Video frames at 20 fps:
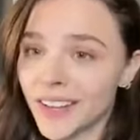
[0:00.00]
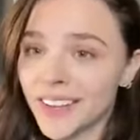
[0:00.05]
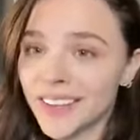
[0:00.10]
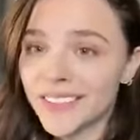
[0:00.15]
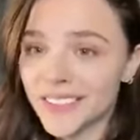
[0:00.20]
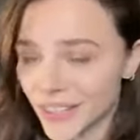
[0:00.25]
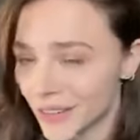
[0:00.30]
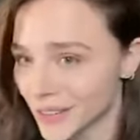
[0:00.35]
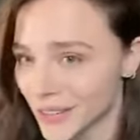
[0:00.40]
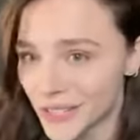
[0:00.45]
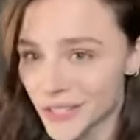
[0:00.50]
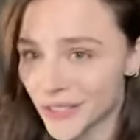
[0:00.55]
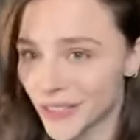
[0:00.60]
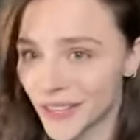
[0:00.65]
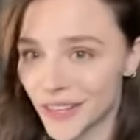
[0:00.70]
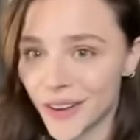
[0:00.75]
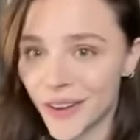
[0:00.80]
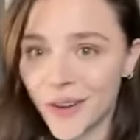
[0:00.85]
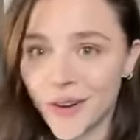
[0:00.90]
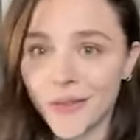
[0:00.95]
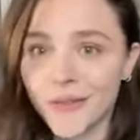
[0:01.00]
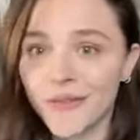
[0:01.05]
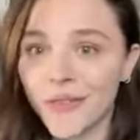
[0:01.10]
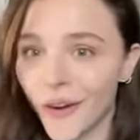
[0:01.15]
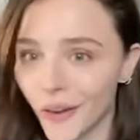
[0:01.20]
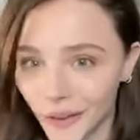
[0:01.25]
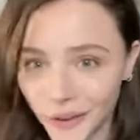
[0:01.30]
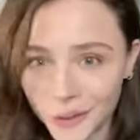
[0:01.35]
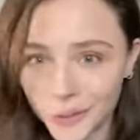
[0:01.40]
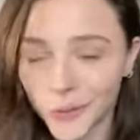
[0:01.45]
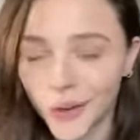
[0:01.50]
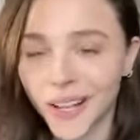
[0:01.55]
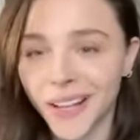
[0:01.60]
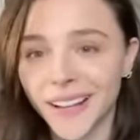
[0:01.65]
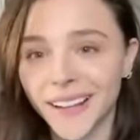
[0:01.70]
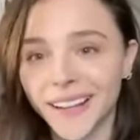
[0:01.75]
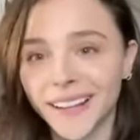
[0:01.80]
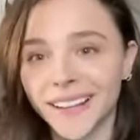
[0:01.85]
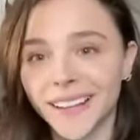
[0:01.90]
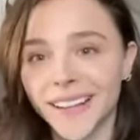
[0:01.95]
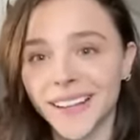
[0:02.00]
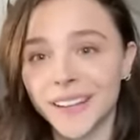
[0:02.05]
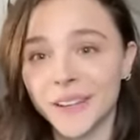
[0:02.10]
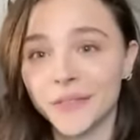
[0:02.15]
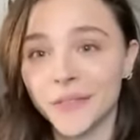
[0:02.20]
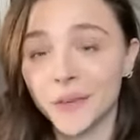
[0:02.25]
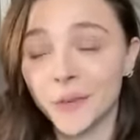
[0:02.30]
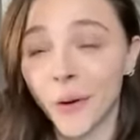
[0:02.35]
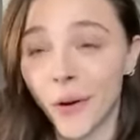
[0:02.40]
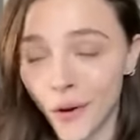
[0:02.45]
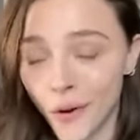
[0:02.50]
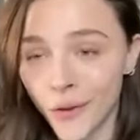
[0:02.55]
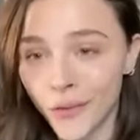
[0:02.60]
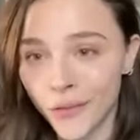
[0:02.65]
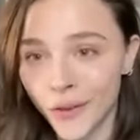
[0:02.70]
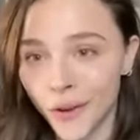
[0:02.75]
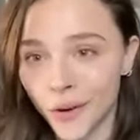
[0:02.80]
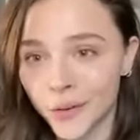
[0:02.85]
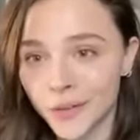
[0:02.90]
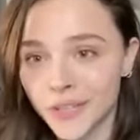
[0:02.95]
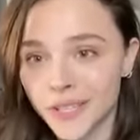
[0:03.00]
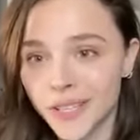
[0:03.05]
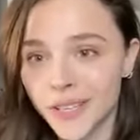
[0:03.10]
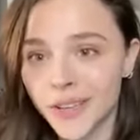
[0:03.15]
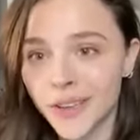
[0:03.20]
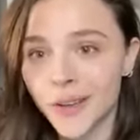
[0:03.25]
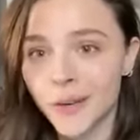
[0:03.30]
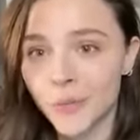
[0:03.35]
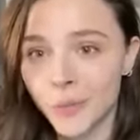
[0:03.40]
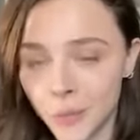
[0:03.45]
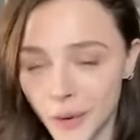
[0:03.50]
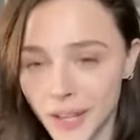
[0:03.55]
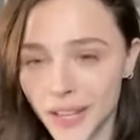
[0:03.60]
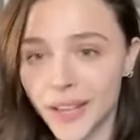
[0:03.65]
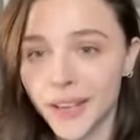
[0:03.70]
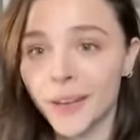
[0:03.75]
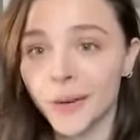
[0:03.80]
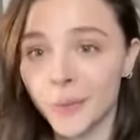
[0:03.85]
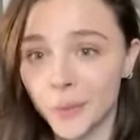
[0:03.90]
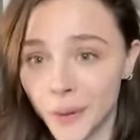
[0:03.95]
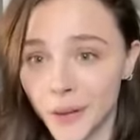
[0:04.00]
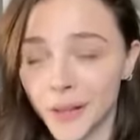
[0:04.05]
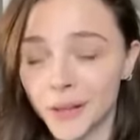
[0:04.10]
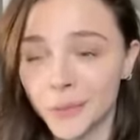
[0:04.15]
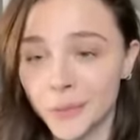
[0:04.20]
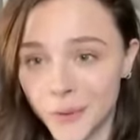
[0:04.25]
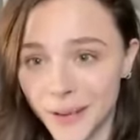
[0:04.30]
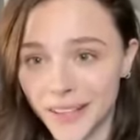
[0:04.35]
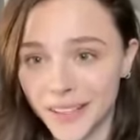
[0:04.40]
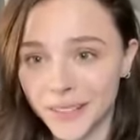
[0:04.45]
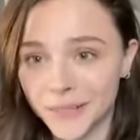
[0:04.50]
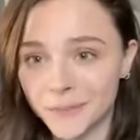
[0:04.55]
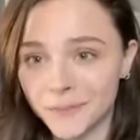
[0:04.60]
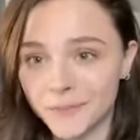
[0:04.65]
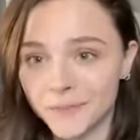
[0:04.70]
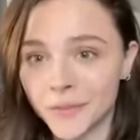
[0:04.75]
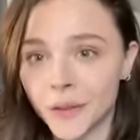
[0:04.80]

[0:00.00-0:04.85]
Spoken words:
Share this video far and wide, and if you all vote, we will win.